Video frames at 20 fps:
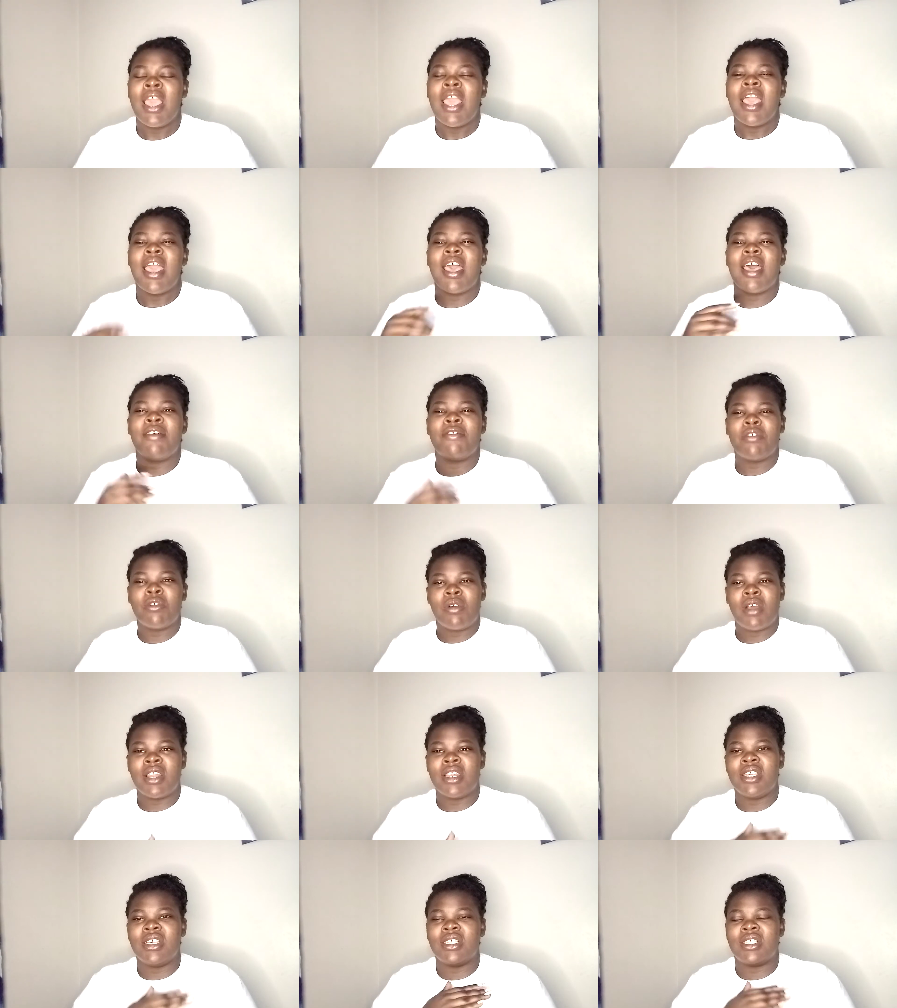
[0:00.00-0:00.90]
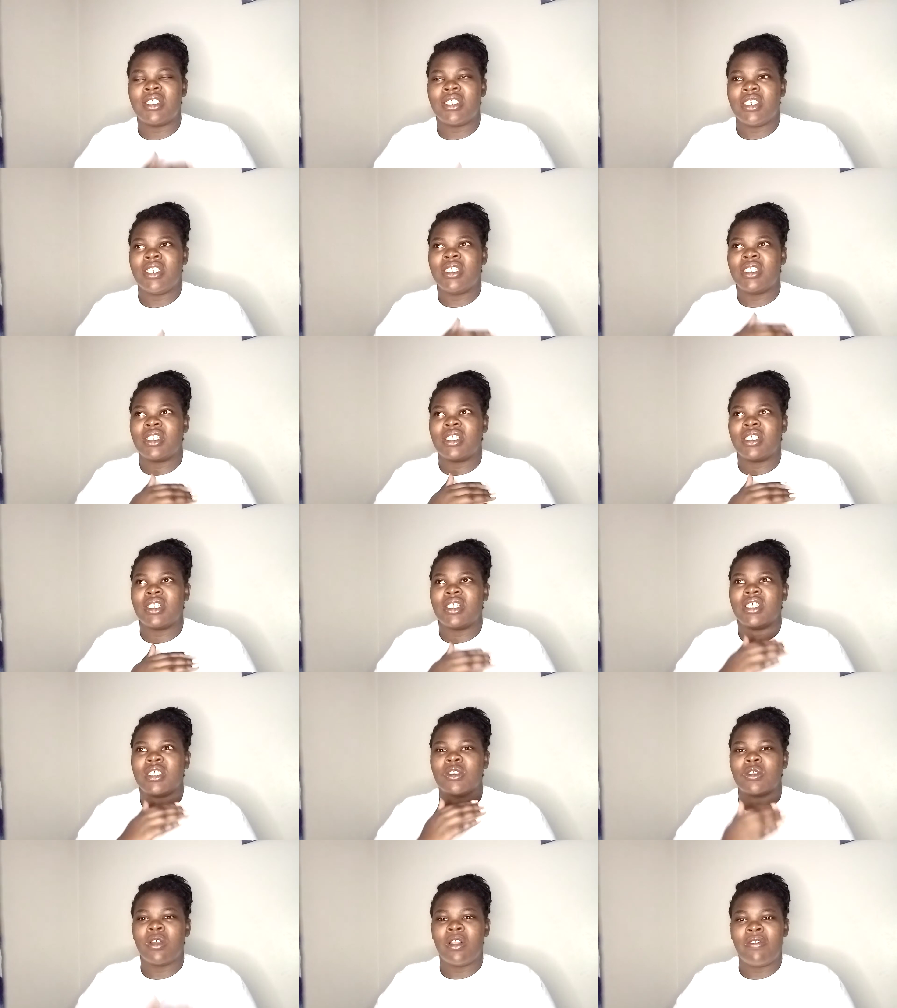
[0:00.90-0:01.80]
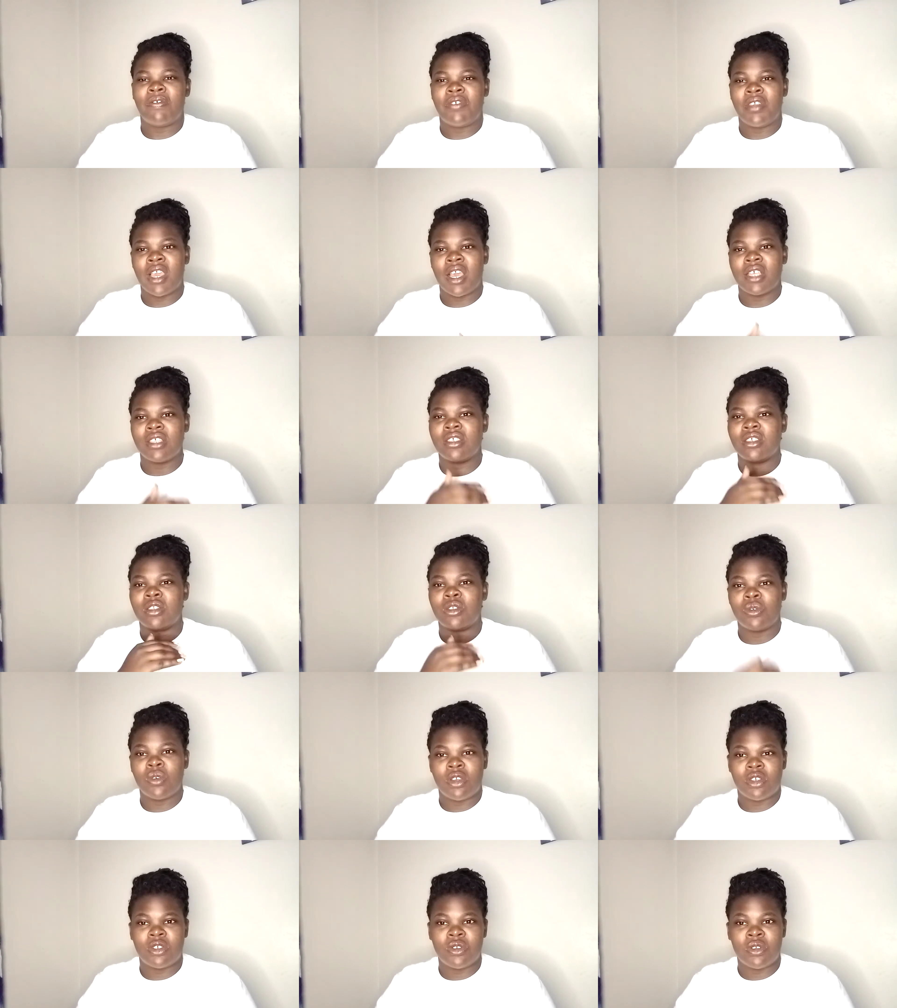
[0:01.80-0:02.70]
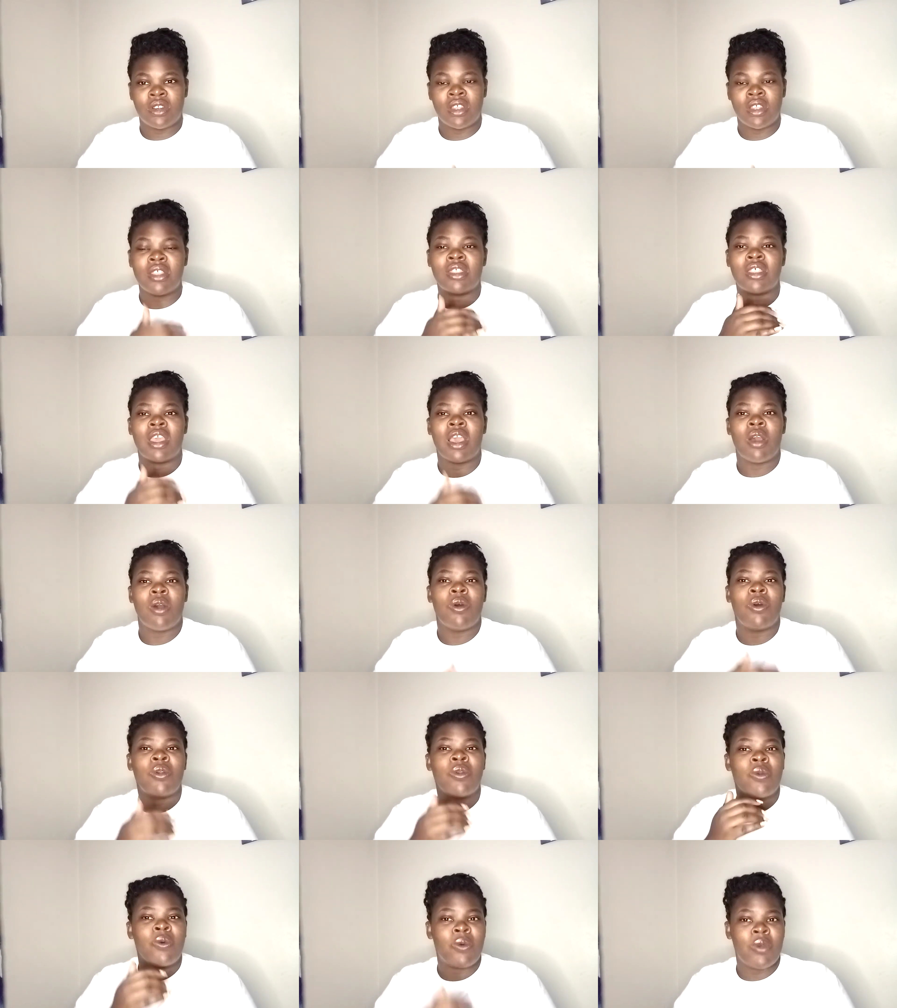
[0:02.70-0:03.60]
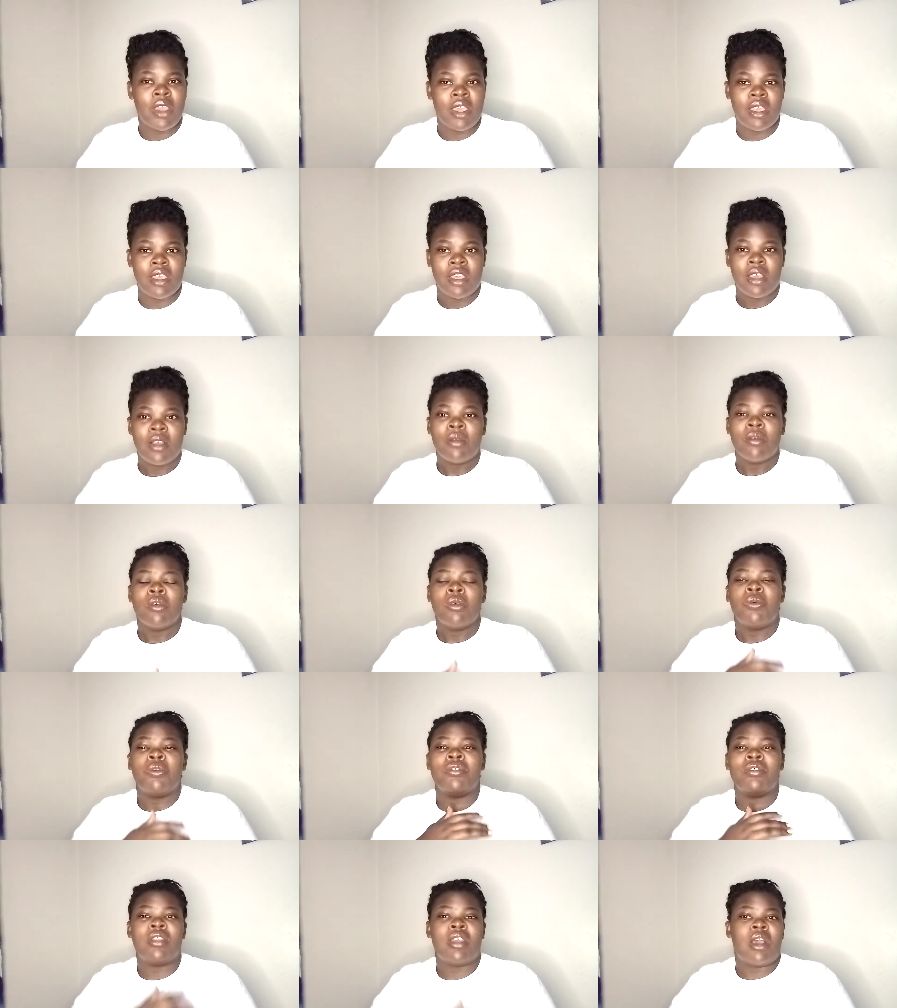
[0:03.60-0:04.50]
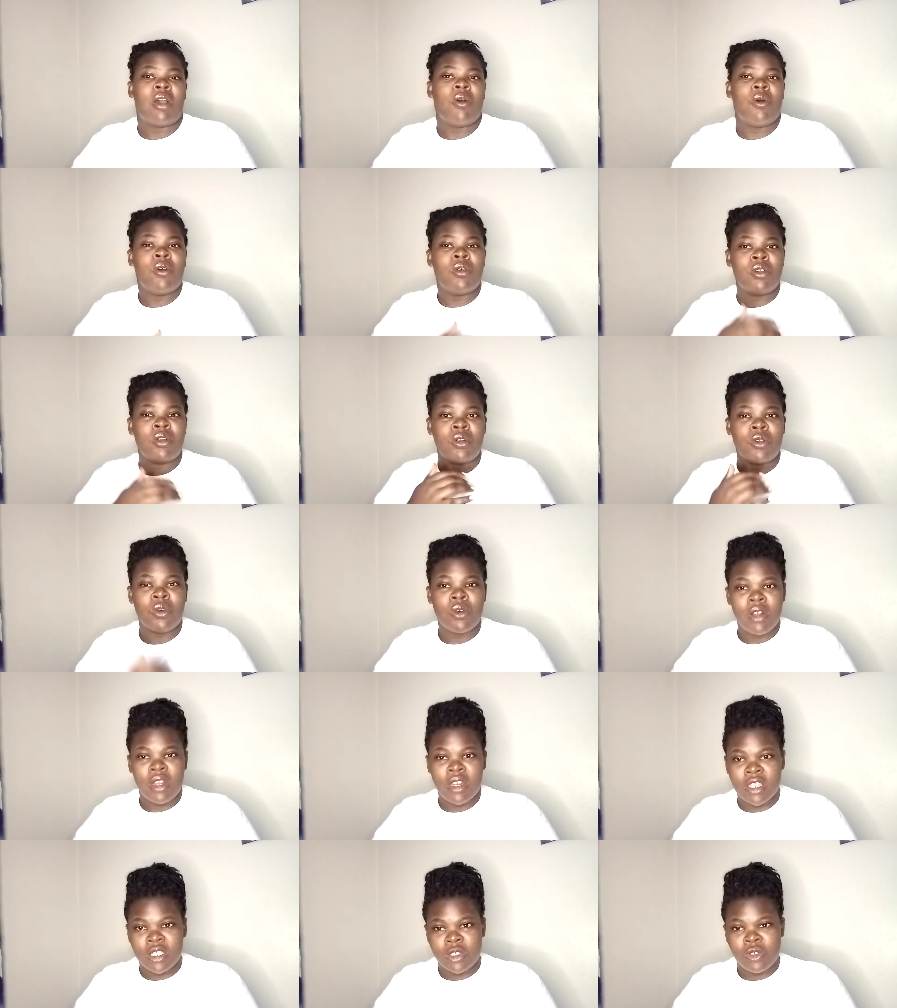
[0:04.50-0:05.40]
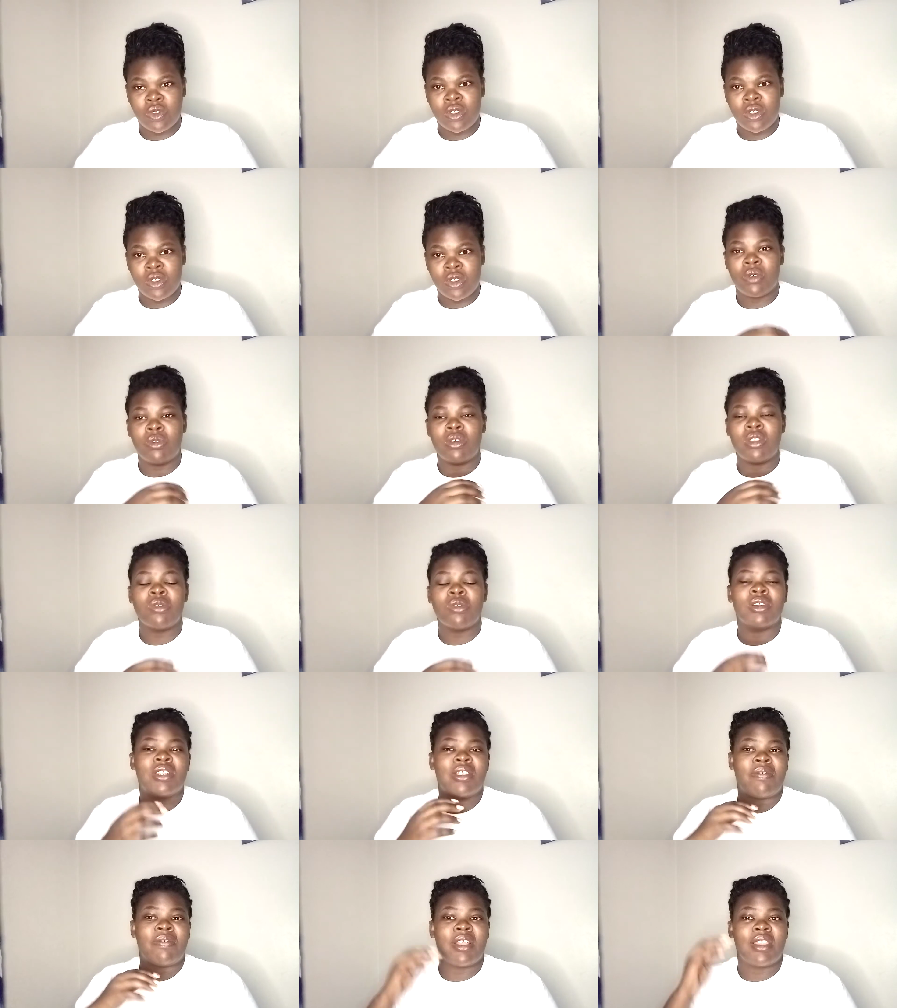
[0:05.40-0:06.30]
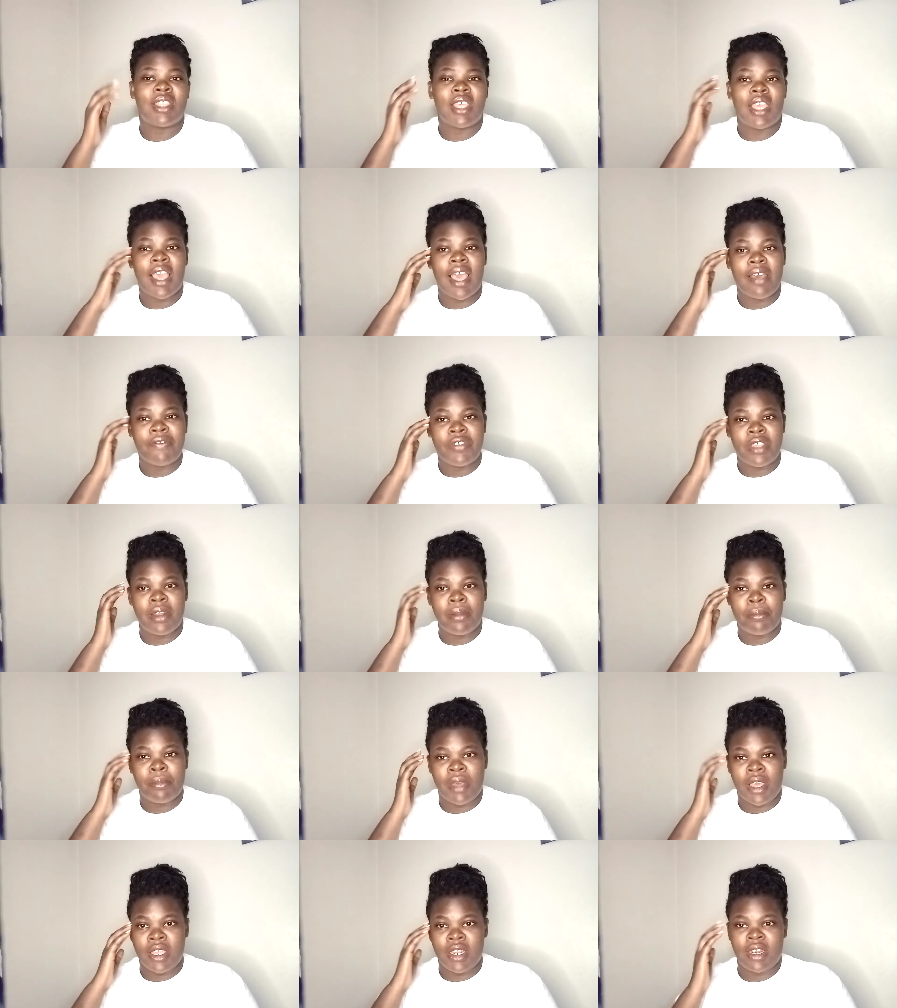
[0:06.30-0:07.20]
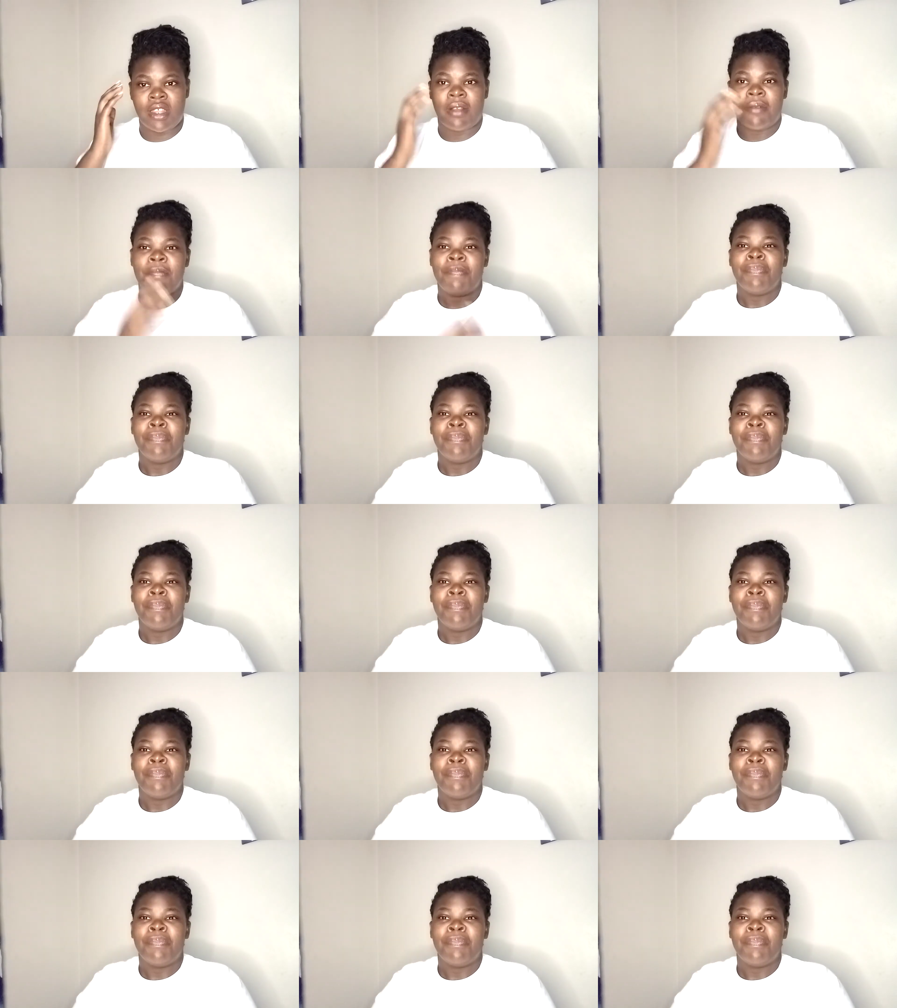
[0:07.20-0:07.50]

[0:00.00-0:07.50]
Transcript: Everyone is solving a situation in their own way, with their own knowledge, with whatever they have in mind.